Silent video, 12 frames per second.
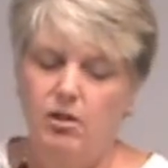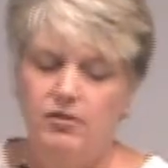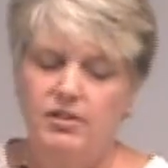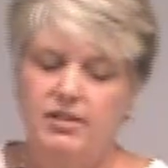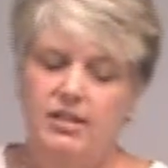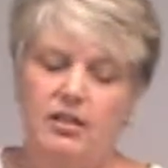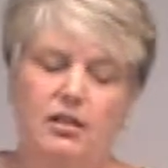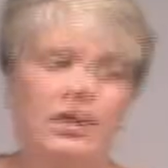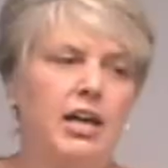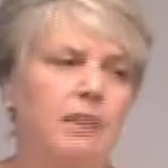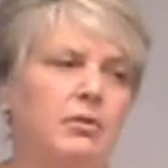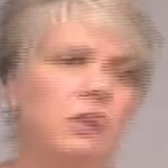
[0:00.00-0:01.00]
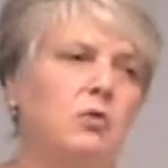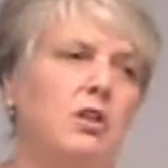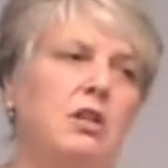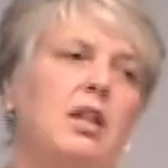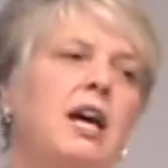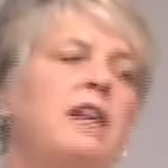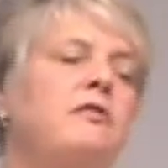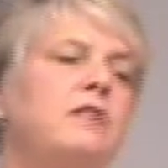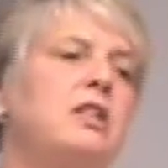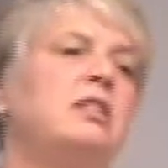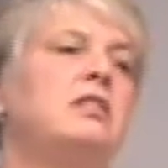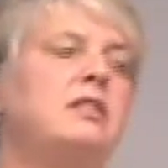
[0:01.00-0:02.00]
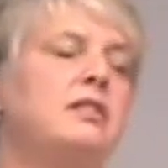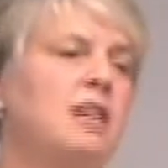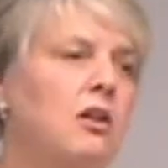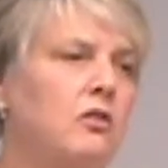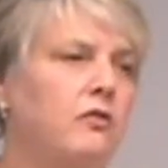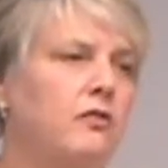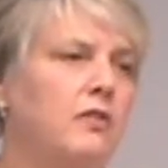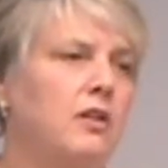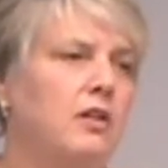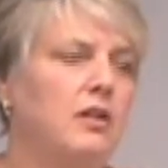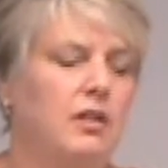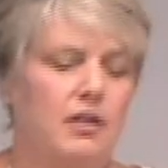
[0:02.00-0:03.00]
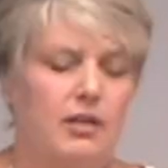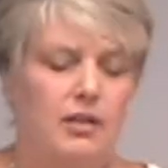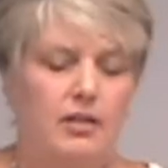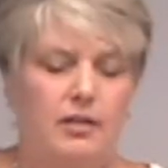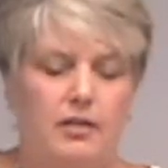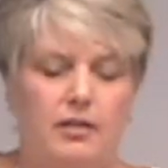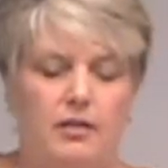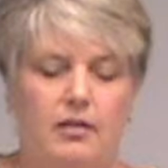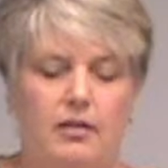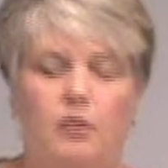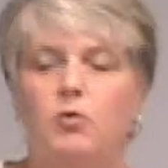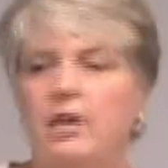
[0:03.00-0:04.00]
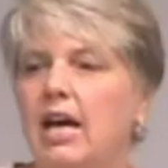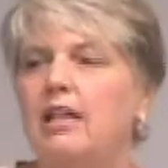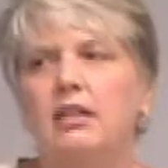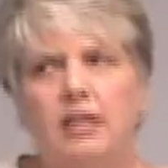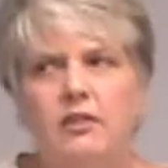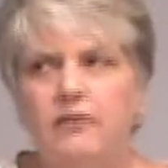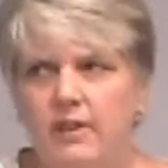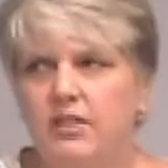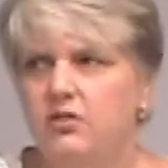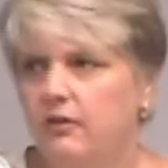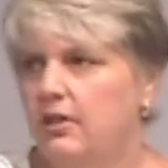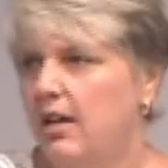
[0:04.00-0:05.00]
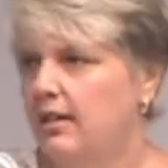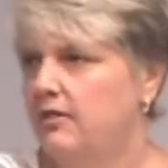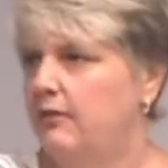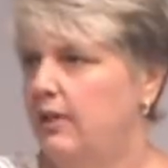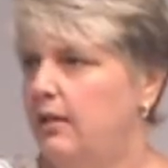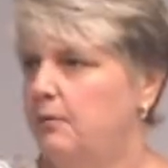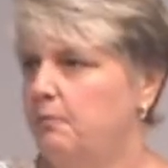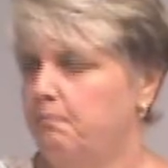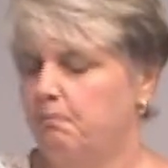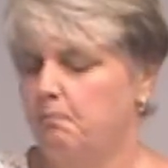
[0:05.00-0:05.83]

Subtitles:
pulses in alignment with life itself when I live this philosophy.